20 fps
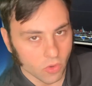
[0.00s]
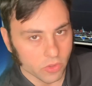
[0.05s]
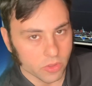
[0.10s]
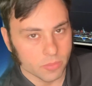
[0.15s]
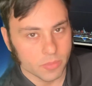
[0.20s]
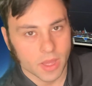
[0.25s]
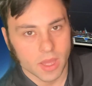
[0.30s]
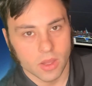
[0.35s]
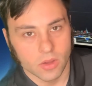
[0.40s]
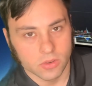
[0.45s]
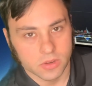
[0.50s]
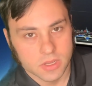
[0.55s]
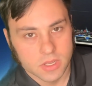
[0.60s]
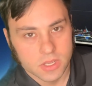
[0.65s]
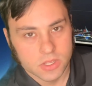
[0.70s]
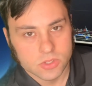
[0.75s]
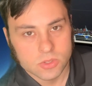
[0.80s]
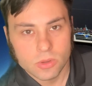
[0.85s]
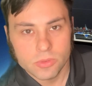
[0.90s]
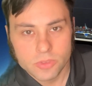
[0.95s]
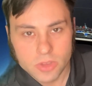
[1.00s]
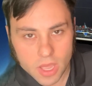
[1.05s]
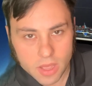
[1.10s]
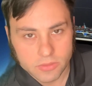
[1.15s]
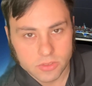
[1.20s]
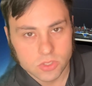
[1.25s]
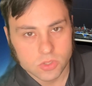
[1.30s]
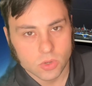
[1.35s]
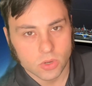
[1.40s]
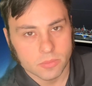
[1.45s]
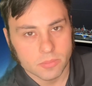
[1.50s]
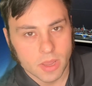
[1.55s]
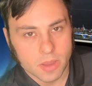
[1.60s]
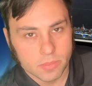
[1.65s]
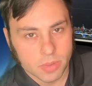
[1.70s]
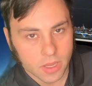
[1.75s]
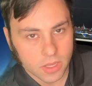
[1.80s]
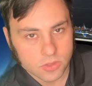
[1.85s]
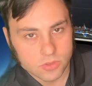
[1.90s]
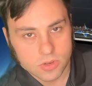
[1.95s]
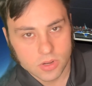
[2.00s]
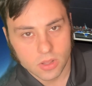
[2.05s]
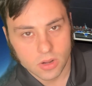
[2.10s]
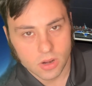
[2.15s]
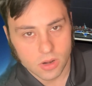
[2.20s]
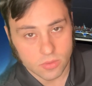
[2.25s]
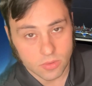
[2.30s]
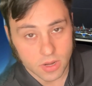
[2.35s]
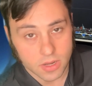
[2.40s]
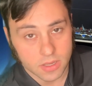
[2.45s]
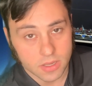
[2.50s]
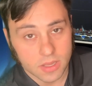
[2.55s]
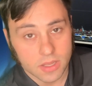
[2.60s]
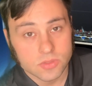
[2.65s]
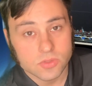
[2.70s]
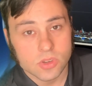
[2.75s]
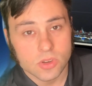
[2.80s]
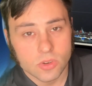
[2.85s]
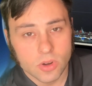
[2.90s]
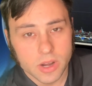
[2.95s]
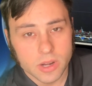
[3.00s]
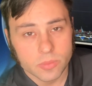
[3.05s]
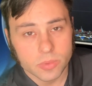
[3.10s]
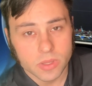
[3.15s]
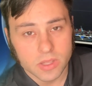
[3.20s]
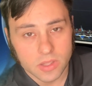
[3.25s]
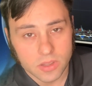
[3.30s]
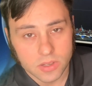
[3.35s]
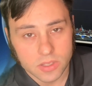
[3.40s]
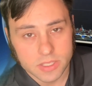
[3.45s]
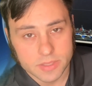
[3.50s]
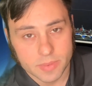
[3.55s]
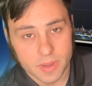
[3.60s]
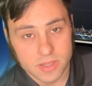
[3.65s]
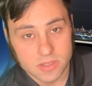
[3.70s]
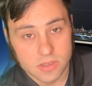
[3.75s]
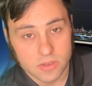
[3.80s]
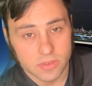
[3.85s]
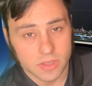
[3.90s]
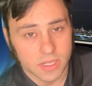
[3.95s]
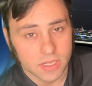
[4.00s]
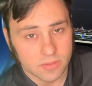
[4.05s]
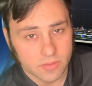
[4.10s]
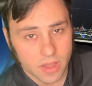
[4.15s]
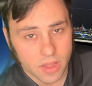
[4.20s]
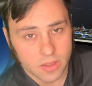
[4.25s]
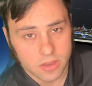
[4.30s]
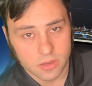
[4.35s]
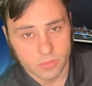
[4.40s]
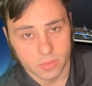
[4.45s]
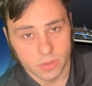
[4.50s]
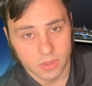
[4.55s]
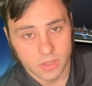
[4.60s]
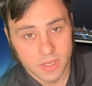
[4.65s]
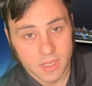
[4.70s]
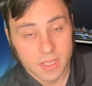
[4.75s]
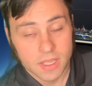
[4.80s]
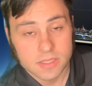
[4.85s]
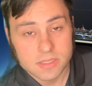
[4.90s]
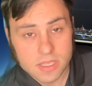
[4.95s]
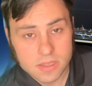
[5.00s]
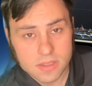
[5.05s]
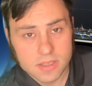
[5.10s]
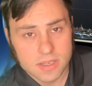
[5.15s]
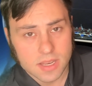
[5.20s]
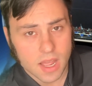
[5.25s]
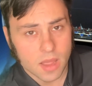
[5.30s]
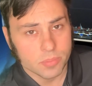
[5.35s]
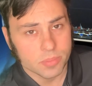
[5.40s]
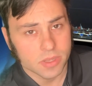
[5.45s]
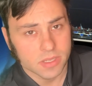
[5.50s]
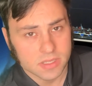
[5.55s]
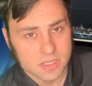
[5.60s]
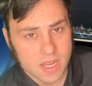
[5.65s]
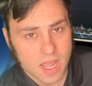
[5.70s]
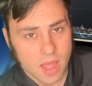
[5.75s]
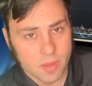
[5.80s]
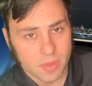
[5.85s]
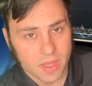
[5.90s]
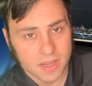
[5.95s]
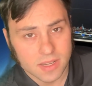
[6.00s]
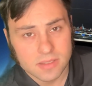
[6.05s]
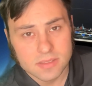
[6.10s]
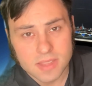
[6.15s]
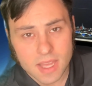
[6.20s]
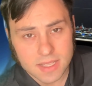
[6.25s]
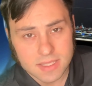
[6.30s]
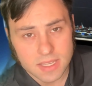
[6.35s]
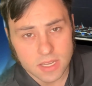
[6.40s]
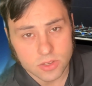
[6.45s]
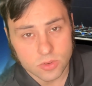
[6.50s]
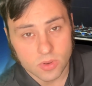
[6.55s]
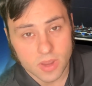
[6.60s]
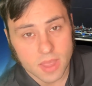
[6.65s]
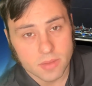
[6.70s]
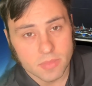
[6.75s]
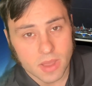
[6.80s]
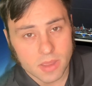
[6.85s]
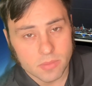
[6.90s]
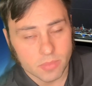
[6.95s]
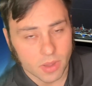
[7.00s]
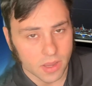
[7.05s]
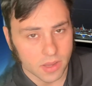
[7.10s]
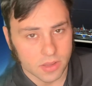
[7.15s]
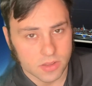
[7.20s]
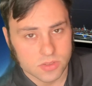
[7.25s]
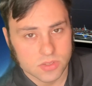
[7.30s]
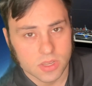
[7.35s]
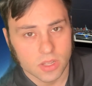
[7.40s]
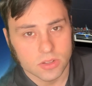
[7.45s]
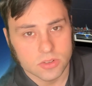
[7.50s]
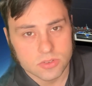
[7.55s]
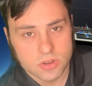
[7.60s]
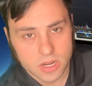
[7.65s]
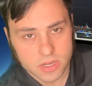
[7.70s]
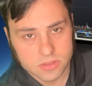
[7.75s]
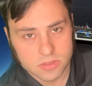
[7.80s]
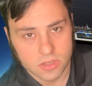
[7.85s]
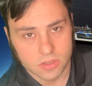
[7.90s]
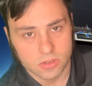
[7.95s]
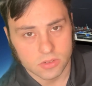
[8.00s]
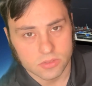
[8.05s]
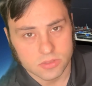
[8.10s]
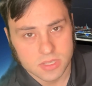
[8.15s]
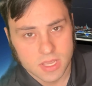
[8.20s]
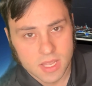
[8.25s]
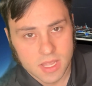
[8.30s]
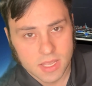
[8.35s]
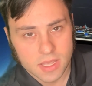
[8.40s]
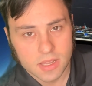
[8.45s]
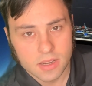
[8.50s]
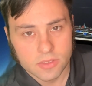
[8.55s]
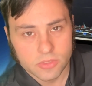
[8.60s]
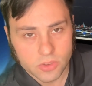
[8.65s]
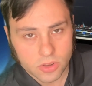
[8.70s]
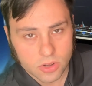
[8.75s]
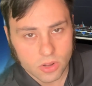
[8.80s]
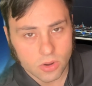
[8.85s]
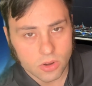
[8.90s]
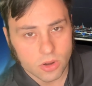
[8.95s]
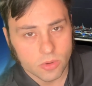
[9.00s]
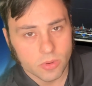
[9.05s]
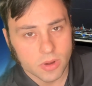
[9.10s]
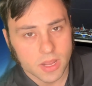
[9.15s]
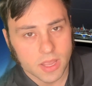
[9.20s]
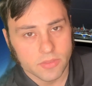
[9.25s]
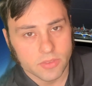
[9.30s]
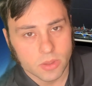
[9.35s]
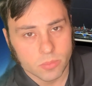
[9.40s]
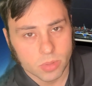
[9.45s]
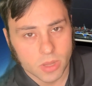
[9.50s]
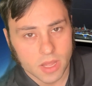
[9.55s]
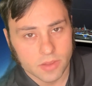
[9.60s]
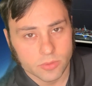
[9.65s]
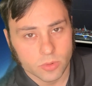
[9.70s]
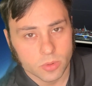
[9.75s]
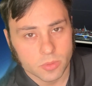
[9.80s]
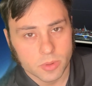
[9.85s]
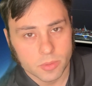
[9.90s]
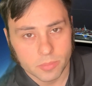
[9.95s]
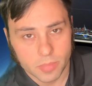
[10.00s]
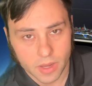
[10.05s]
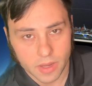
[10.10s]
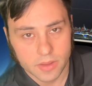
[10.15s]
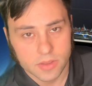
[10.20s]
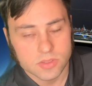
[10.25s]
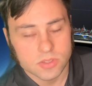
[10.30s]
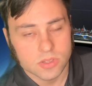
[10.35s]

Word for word: them out. So if you haven't joined my Patreon already, it's incredibly inexpensive and invaluable. It's in the top pinned comment and that's how you get my buy and sell trade signals. And if you don't already have a platform to buy and